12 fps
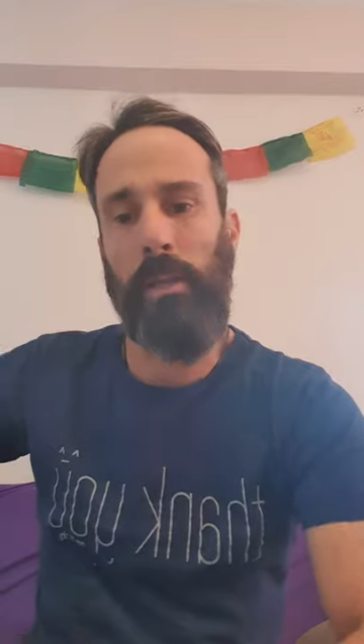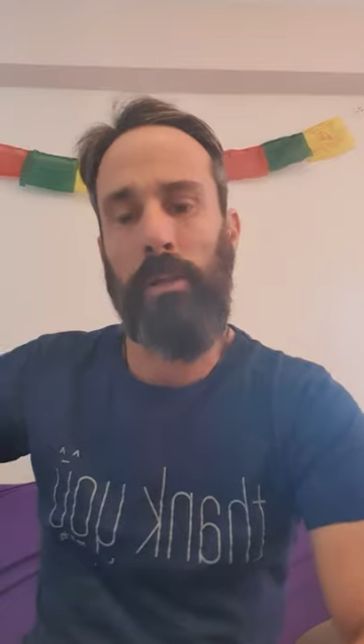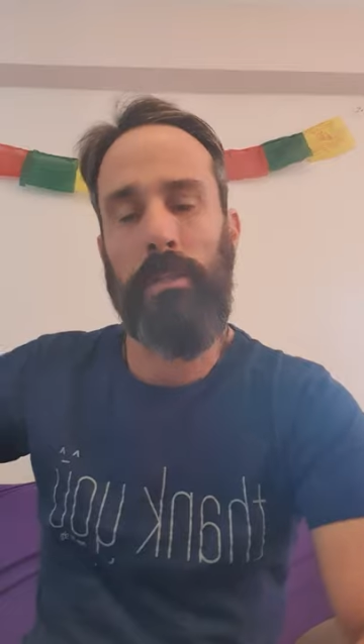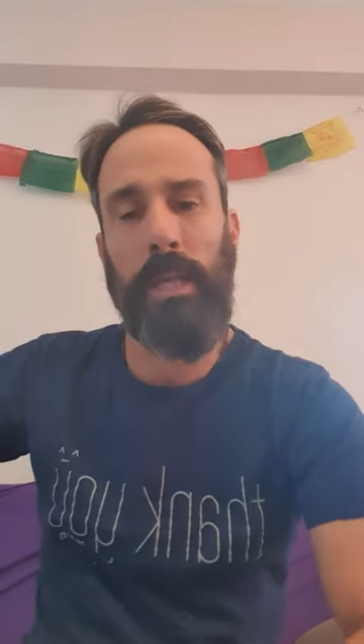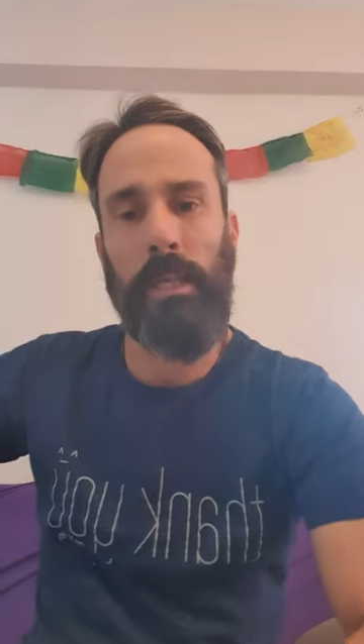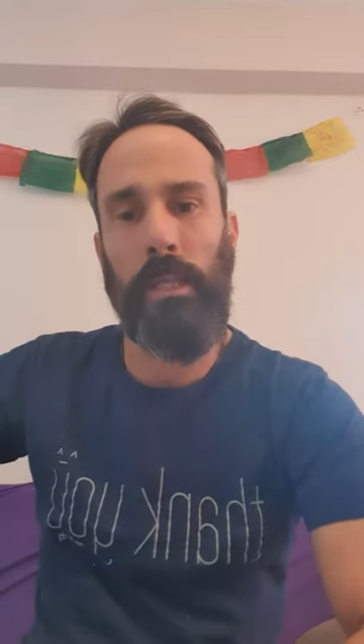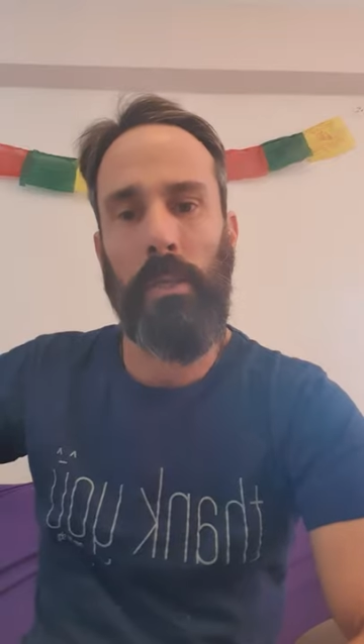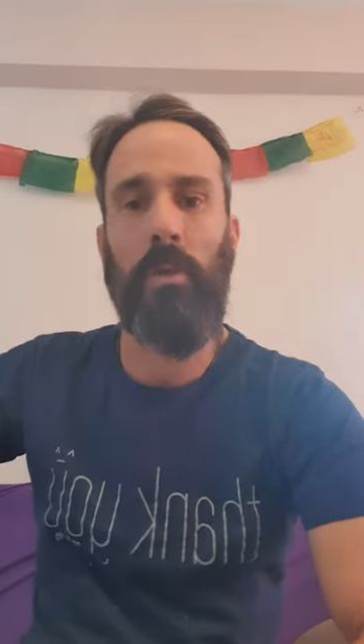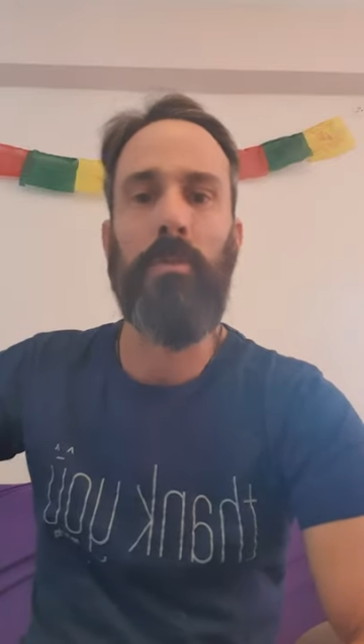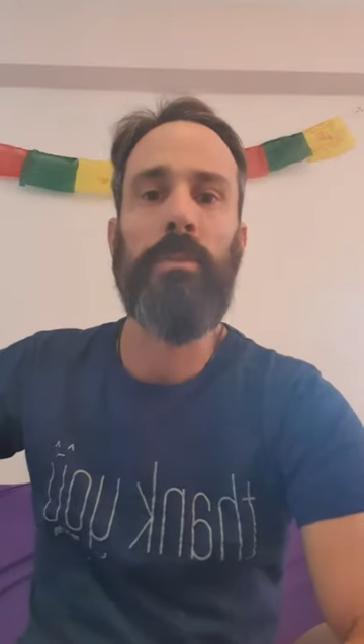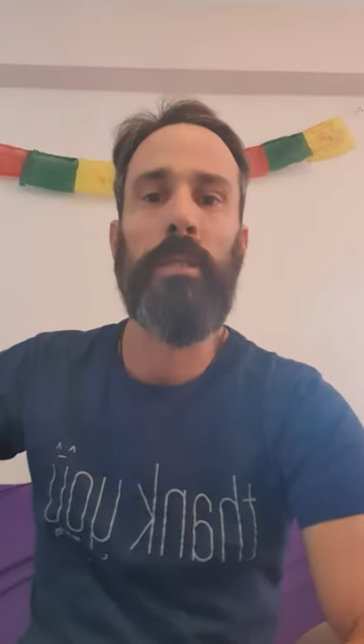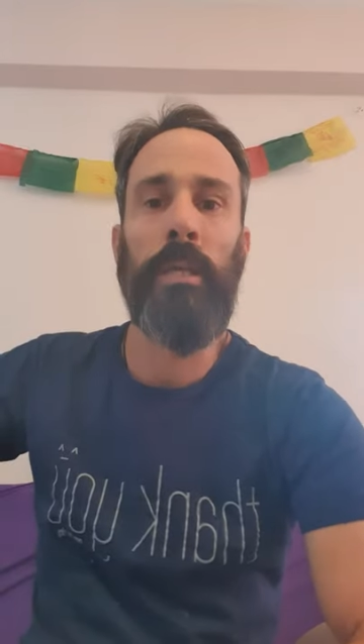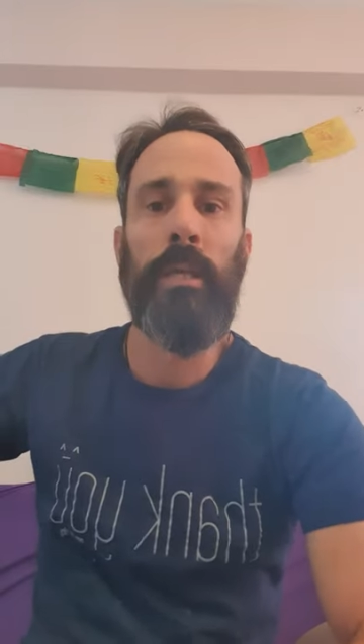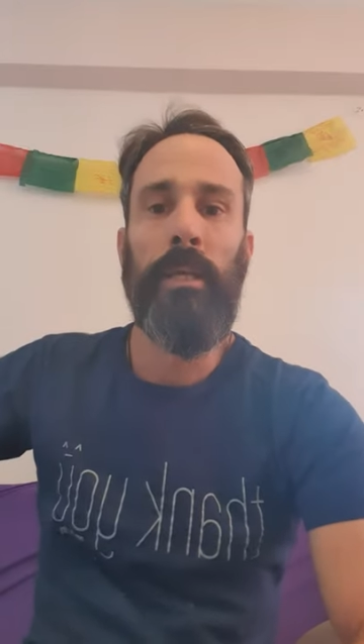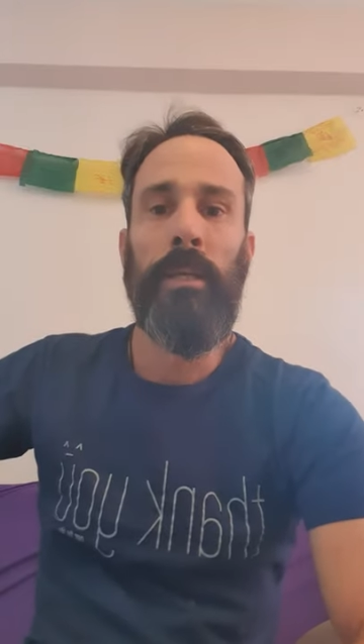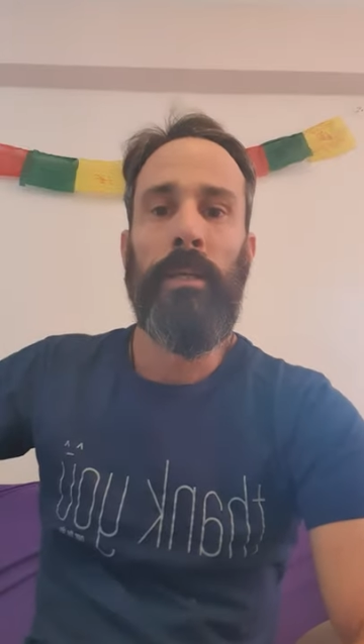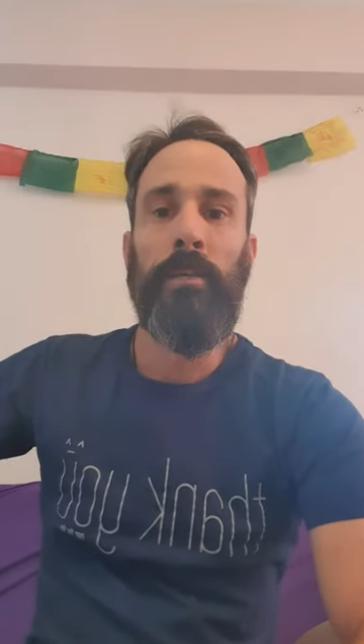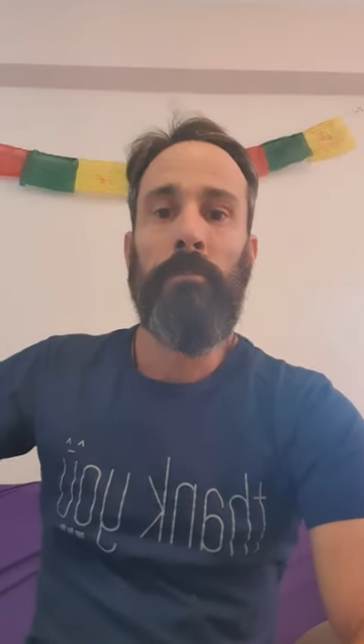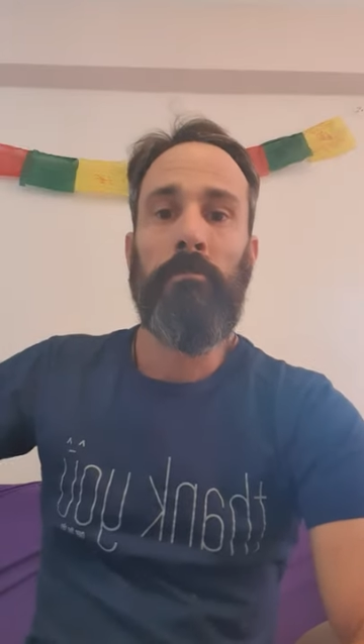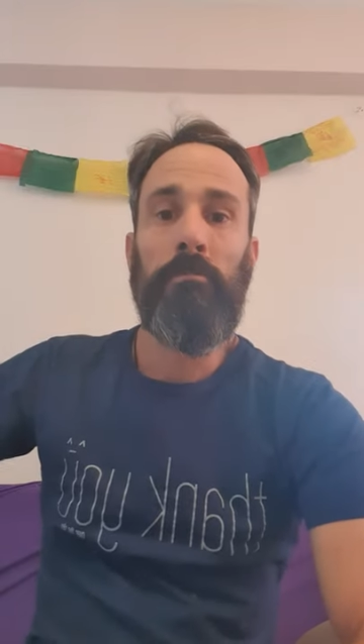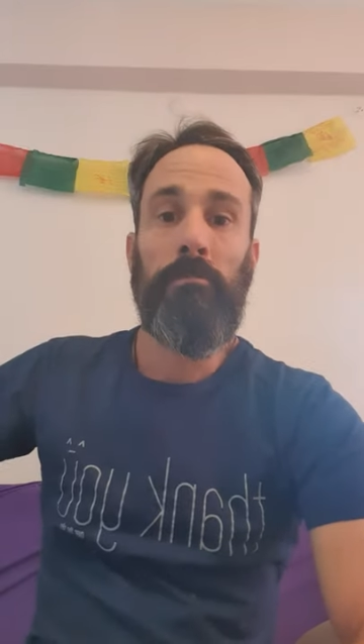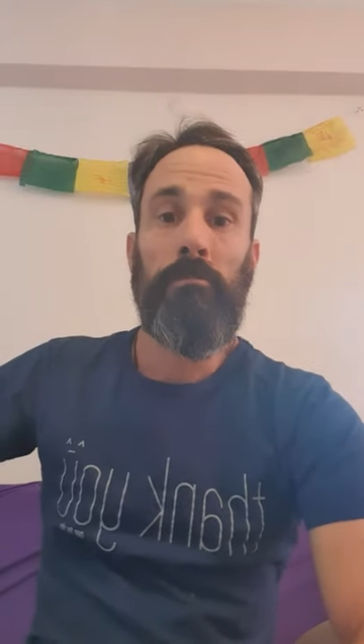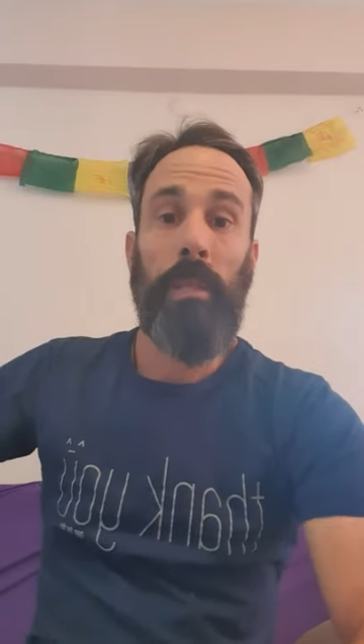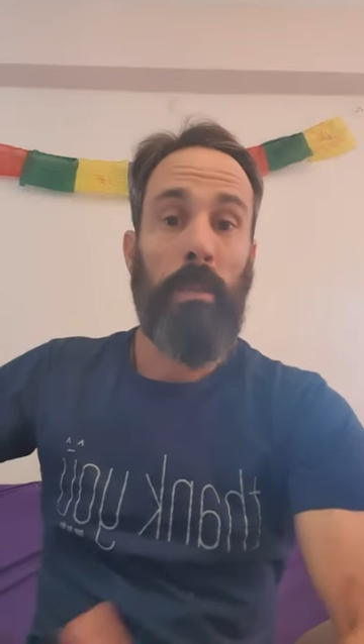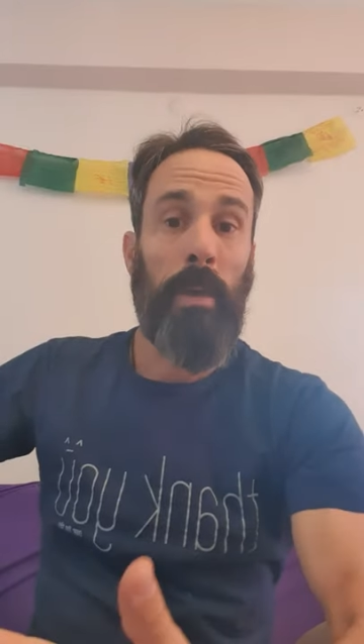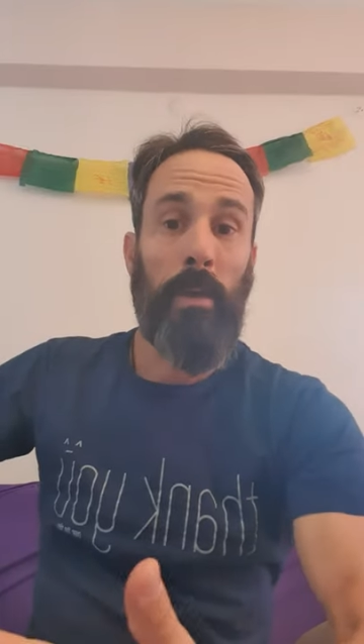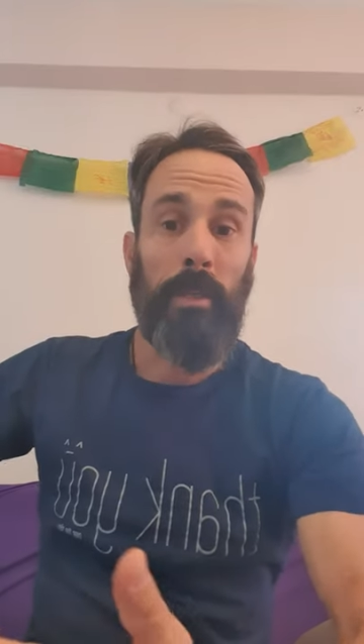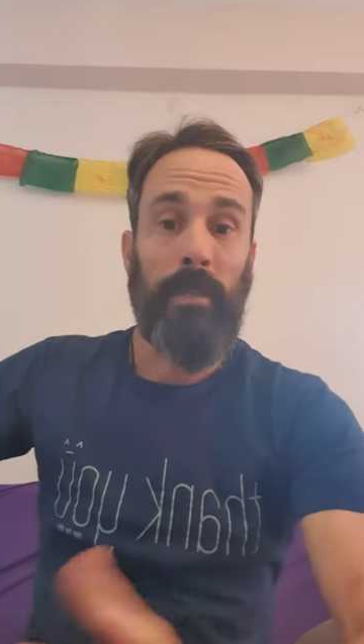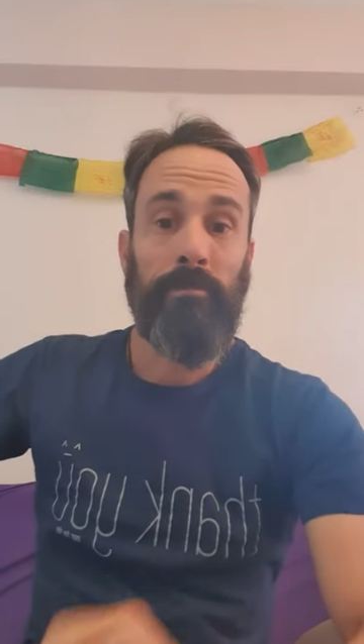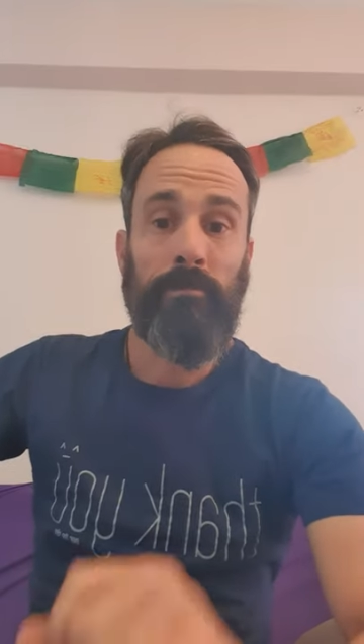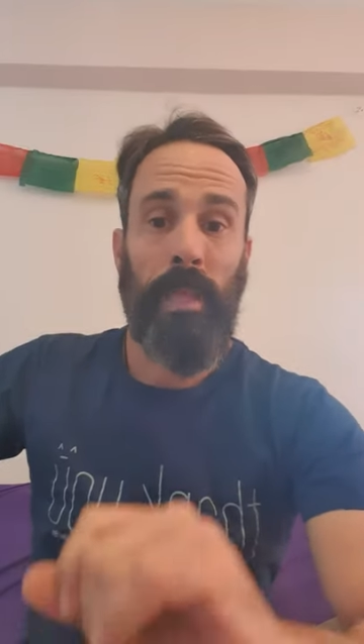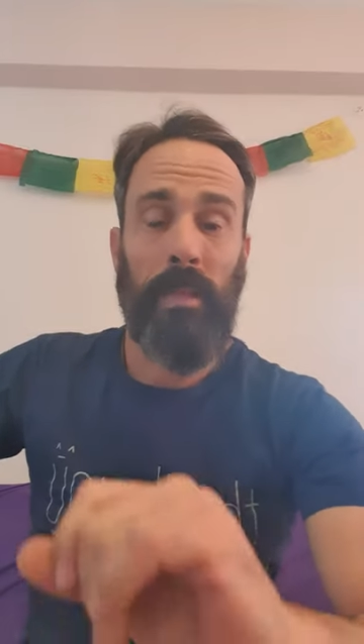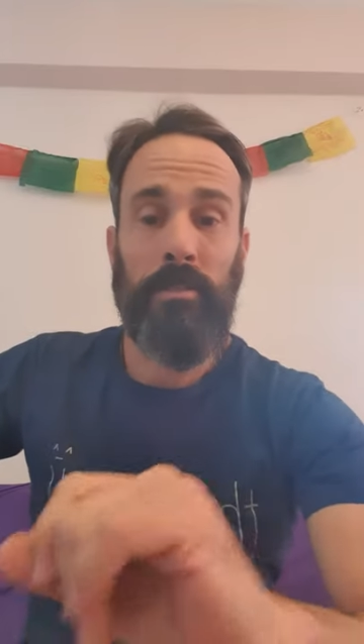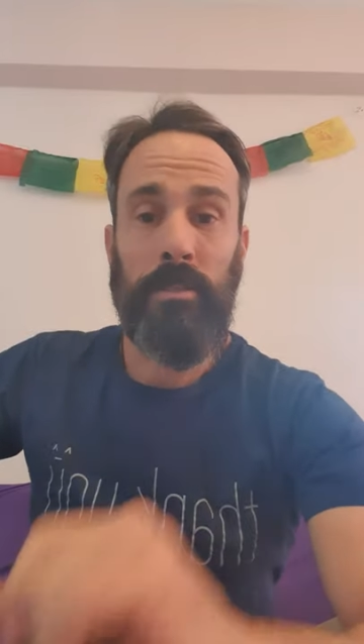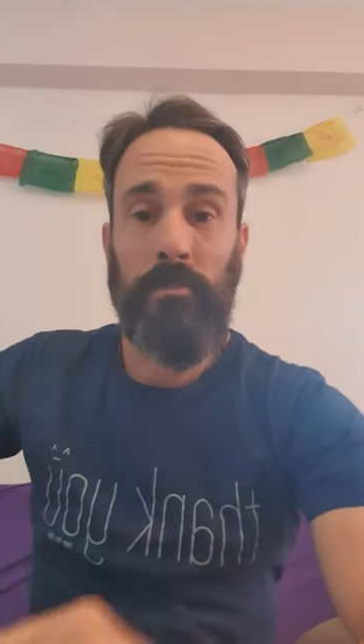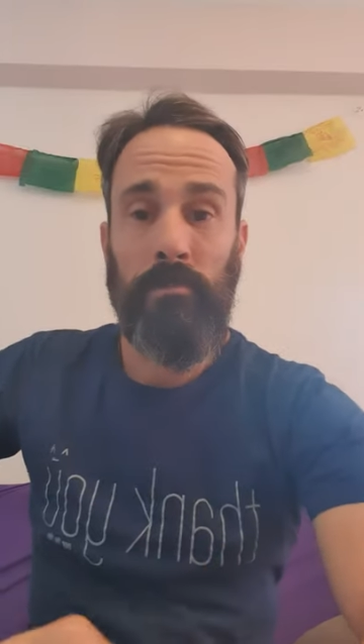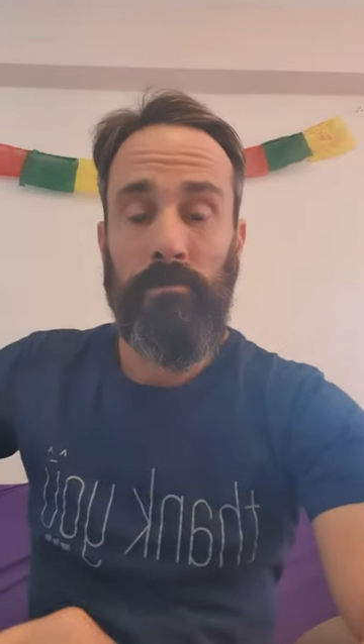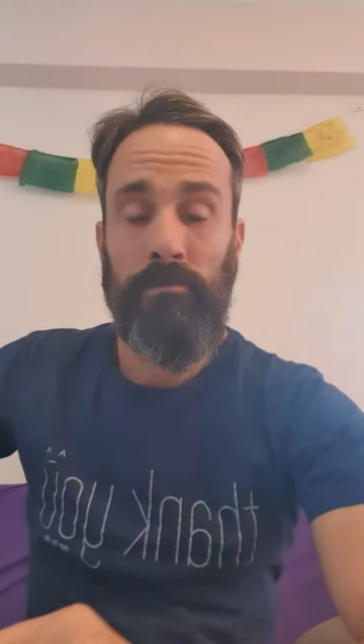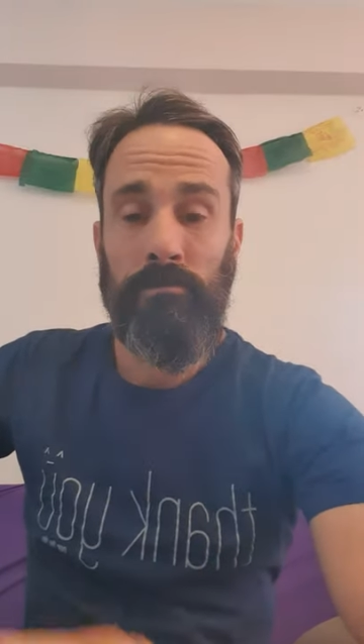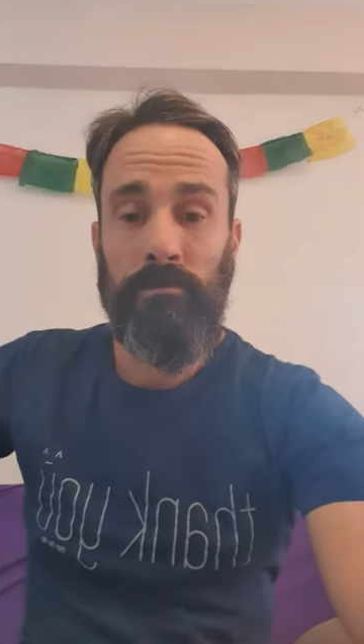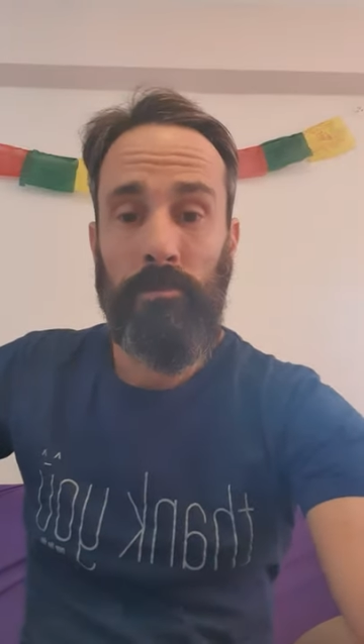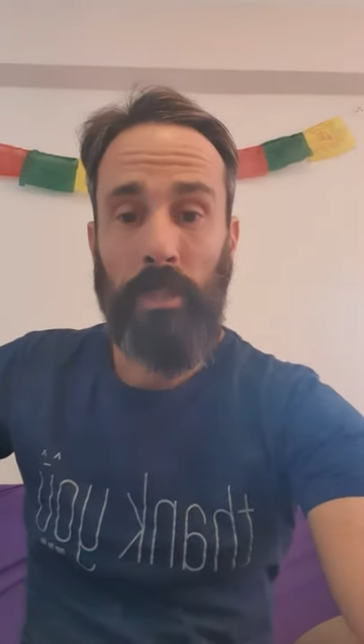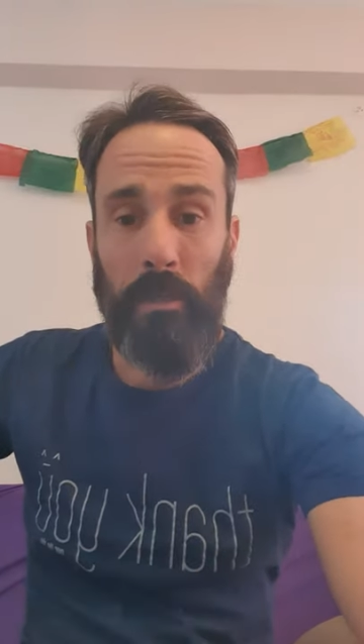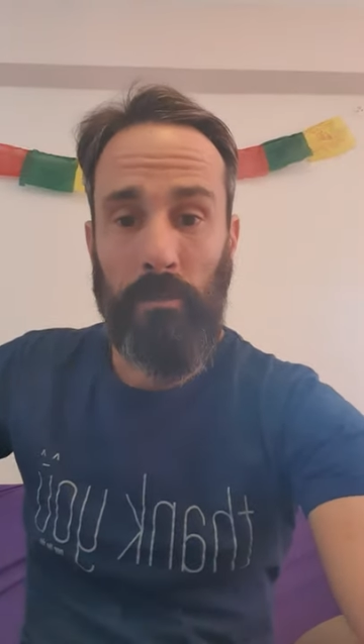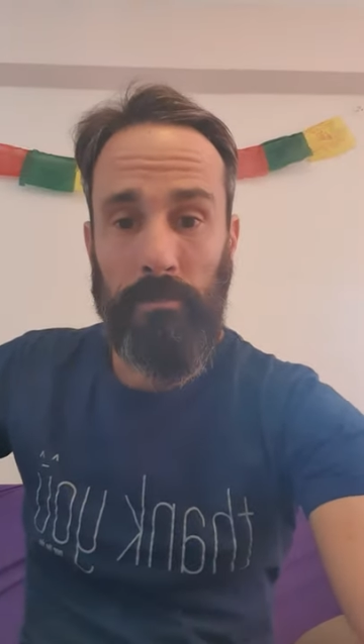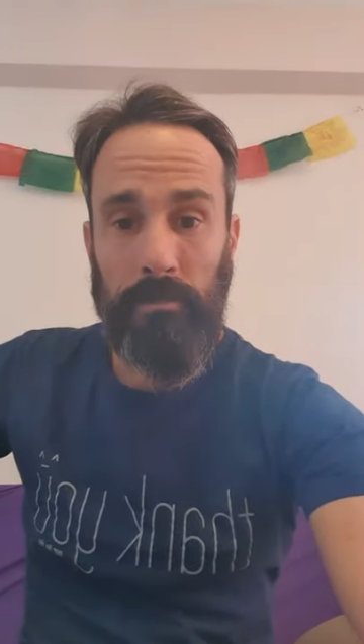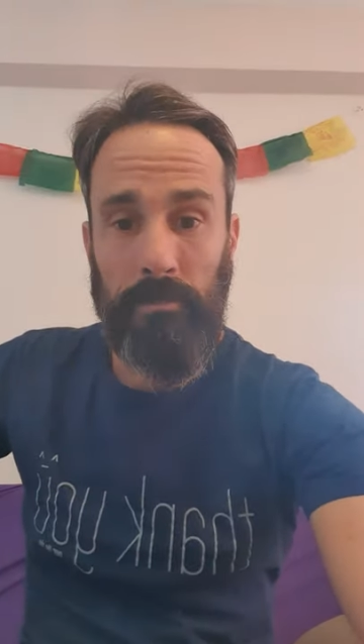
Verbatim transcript: or cycling coach, email me. Thanks. Ciao.